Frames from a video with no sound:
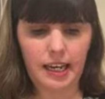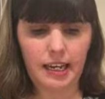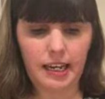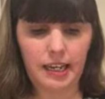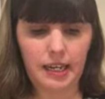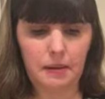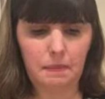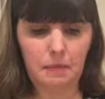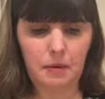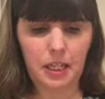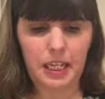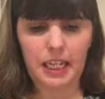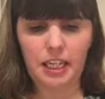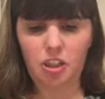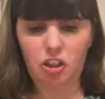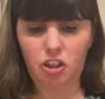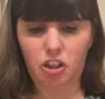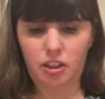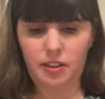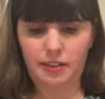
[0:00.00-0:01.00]
cut up
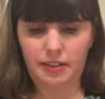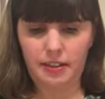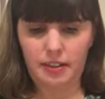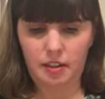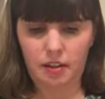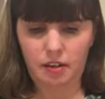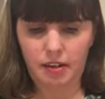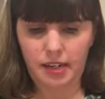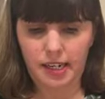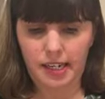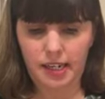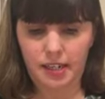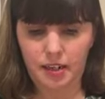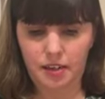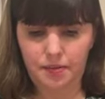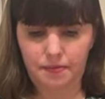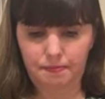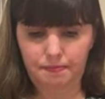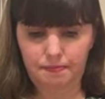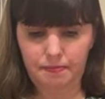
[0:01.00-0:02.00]
each side.
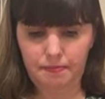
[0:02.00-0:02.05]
